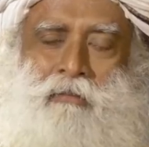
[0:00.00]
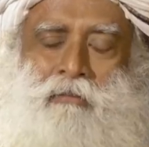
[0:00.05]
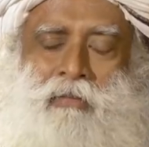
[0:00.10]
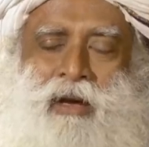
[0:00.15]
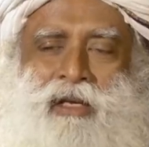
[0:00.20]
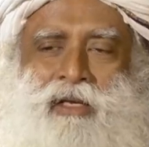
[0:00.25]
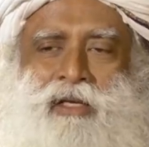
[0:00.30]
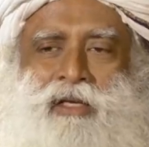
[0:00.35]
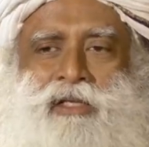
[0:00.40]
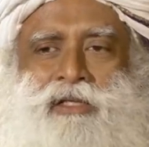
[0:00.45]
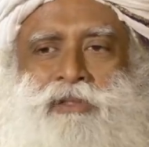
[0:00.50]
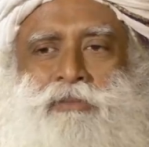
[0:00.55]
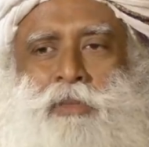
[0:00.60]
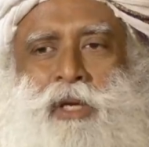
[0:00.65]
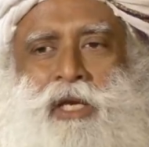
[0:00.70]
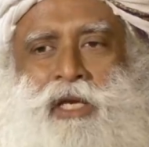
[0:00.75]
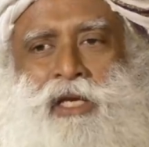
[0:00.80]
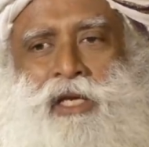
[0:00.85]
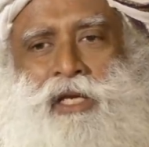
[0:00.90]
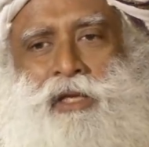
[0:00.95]
but it is
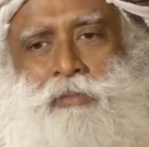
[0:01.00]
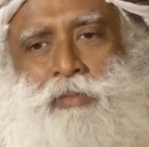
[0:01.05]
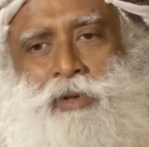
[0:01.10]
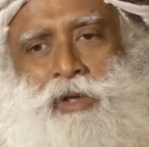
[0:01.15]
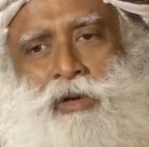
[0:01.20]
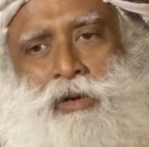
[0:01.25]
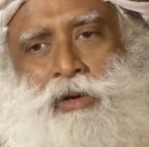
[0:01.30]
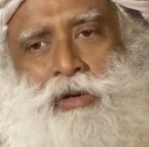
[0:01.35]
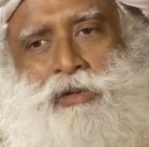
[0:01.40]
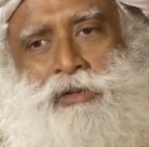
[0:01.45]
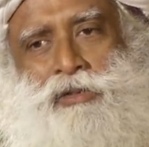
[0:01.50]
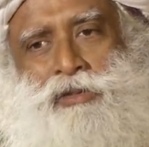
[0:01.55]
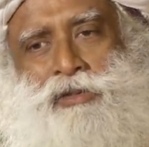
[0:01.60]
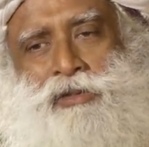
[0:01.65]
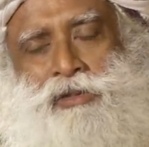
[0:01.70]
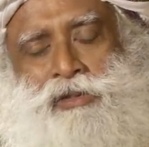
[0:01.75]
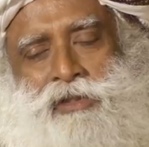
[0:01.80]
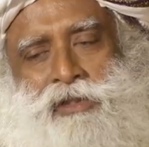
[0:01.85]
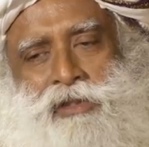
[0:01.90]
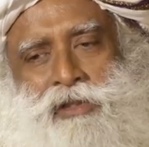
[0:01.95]
mainly
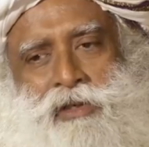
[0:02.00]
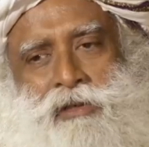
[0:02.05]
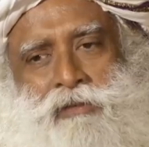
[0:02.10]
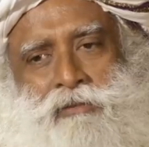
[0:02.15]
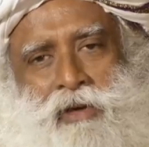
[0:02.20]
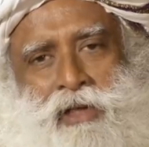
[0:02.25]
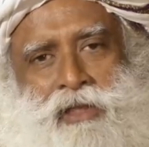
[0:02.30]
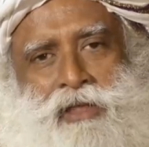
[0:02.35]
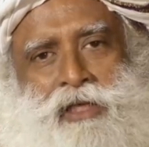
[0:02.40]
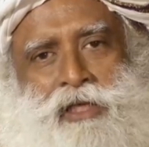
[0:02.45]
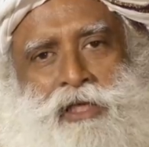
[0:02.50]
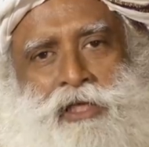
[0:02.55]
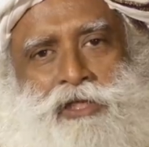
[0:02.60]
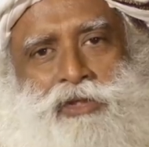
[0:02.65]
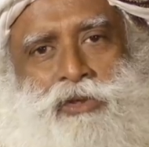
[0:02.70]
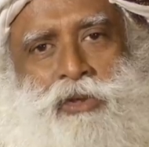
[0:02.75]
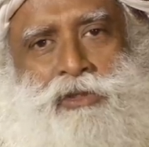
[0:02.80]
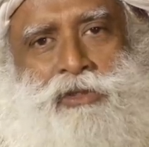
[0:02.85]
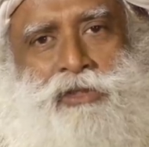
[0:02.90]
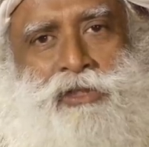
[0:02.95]
because one thing
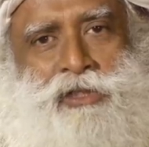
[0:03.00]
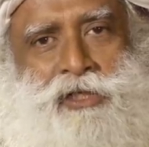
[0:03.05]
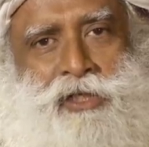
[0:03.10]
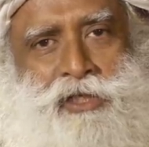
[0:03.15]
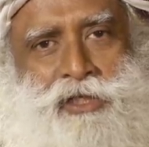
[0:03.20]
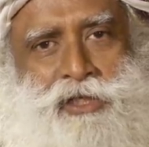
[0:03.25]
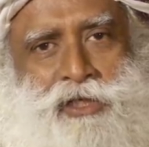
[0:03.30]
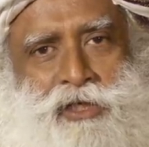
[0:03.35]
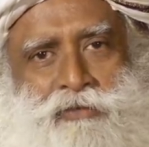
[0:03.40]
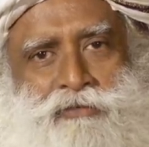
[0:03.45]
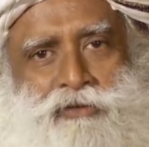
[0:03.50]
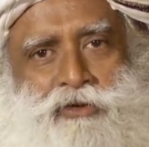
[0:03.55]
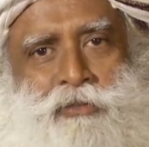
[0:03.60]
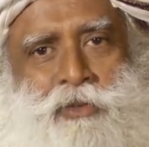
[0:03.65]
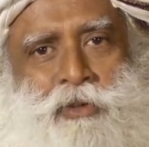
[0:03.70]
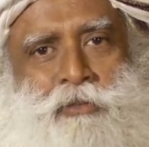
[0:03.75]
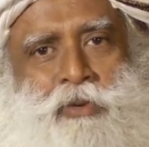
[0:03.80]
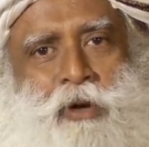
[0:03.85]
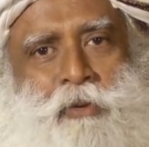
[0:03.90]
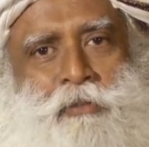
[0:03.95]
is concentration of
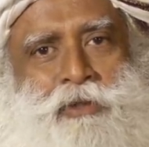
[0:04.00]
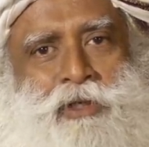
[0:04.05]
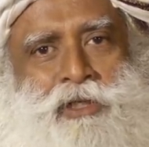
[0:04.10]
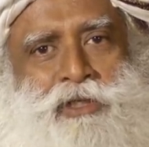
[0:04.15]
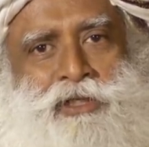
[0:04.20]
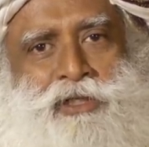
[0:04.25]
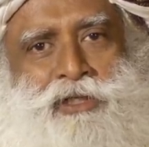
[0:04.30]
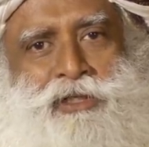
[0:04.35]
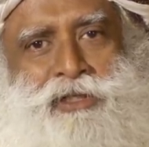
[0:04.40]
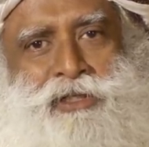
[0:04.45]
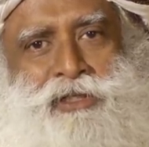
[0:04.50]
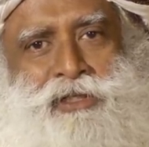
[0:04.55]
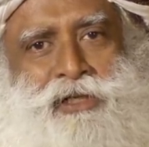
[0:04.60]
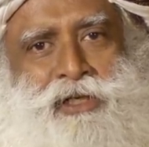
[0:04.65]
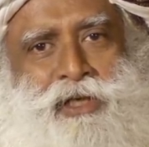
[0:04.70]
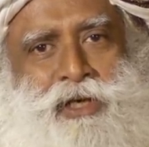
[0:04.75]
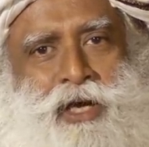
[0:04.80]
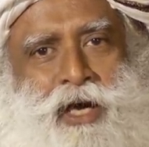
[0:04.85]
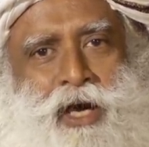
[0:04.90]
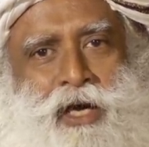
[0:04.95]
human populations,
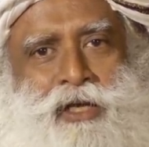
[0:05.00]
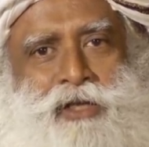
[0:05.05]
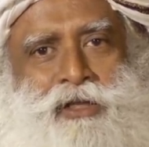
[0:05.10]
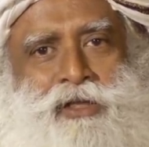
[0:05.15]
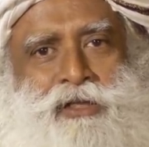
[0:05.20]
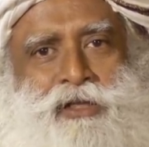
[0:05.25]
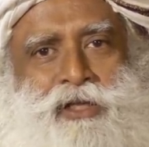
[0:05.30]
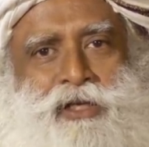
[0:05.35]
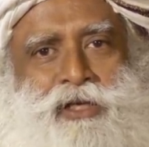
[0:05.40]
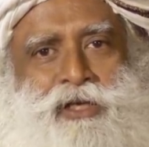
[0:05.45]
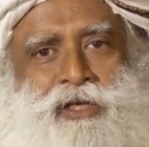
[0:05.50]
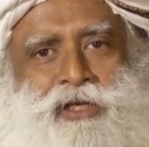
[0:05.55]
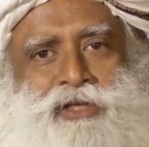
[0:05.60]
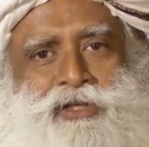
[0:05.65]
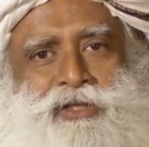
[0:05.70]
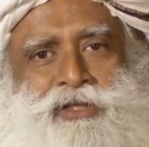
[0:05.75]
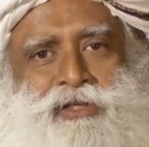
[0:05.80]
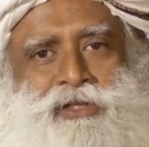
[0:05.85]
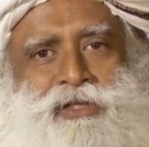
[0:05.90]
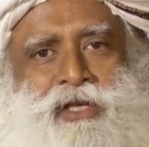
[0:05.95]
another thing
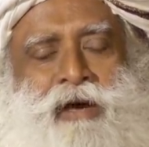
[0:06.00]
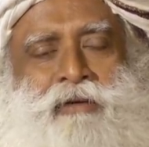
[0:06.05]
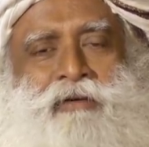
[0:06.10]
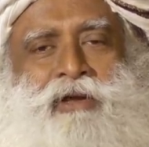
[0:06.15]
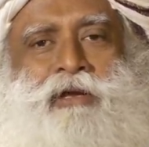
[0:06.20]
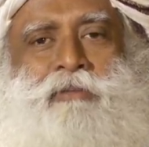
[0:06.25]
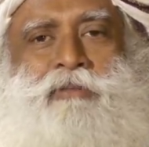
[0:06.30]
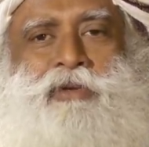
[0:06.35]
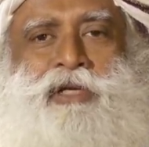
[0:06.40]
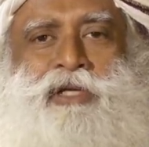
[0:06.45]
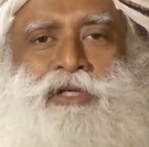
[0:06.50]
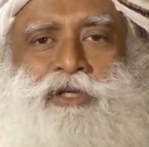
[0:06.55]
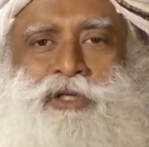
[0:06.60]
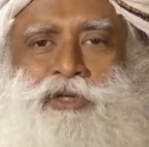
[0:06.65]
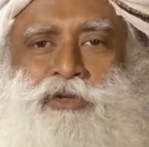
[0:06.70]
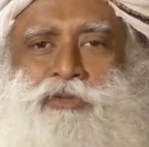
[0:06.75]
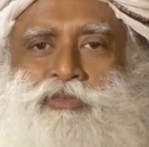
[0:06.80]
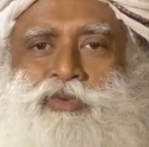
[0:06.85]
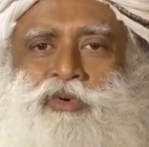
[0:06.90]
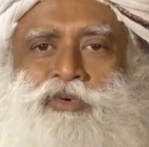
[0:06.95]
is our ability
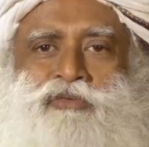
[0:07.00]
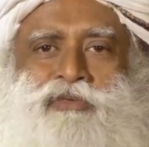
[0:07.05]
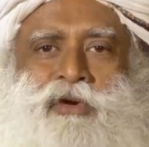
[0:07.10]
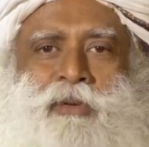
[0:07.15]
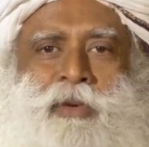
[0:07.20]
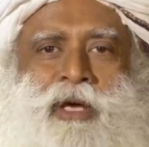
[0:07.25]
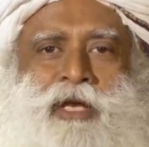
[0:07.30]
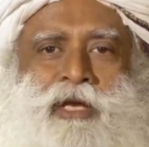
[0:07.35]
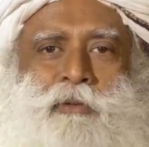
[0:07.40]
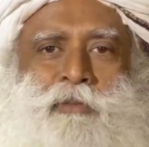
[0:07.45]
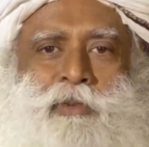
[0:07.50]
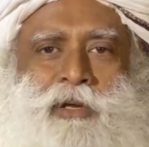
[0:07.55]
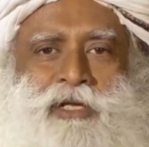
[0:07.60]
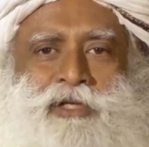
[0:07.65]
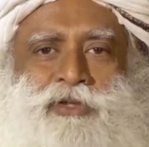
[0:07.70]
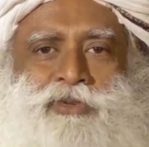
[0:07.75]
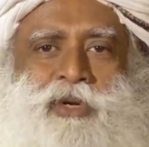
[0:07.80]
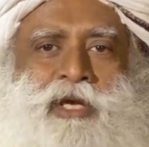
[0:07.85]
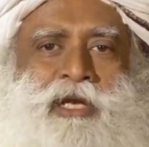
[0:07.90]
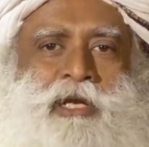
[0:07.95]
to move from any
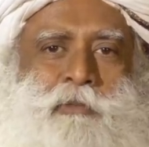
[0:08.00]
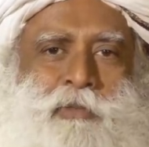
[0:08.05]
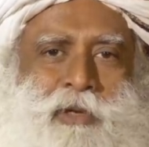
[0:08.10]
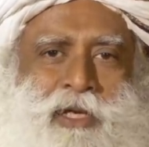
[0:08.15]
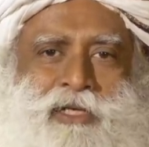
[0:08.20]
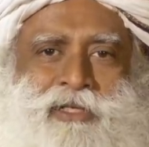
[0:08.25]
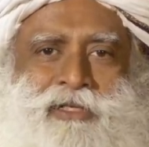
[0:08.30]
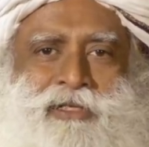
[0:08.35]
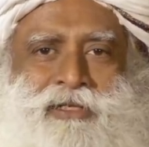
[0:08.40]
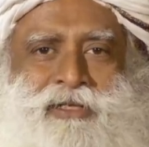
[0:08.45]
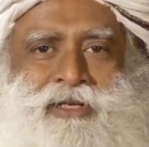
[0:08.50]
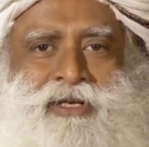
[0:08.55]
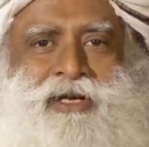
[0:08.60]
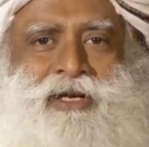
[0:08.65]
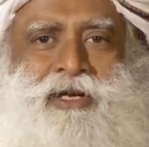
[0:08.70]
place to any place.